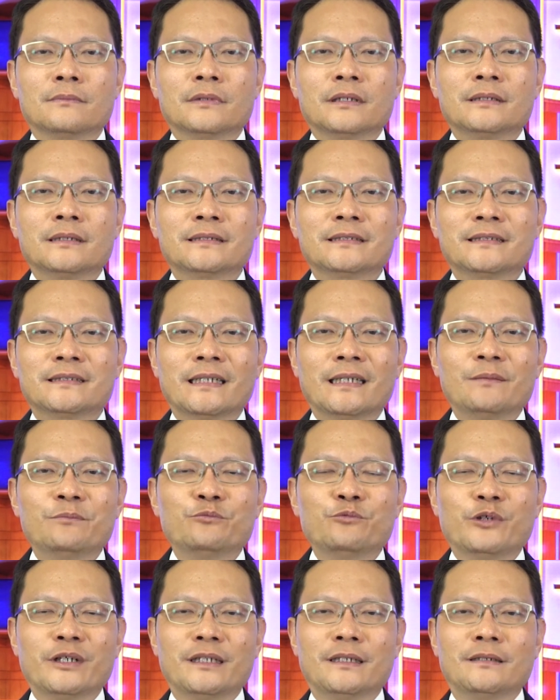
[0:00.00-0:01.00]
In the
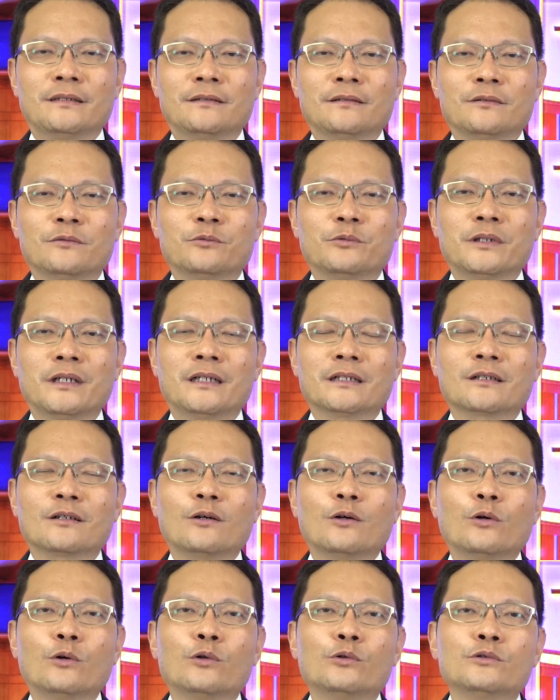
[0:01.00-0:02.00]
same way, we are
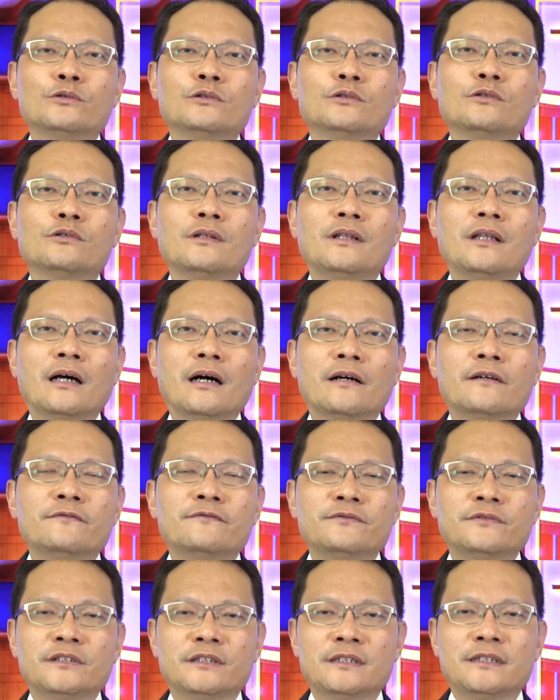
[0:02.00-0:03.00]
called to
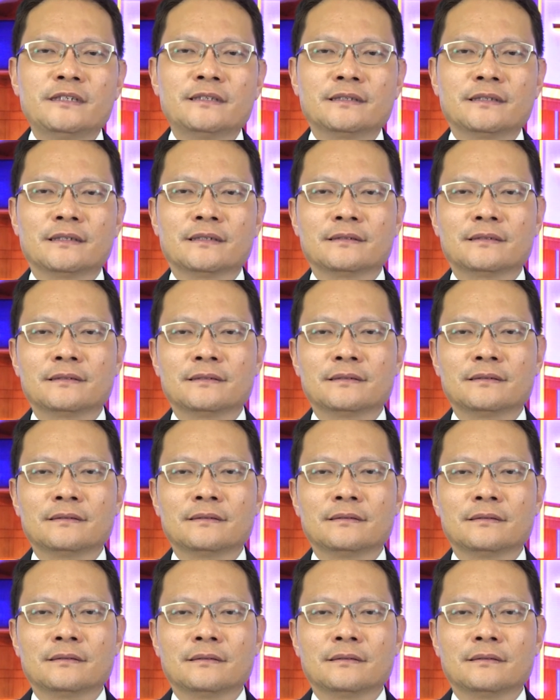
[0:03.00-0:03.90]
love Jesus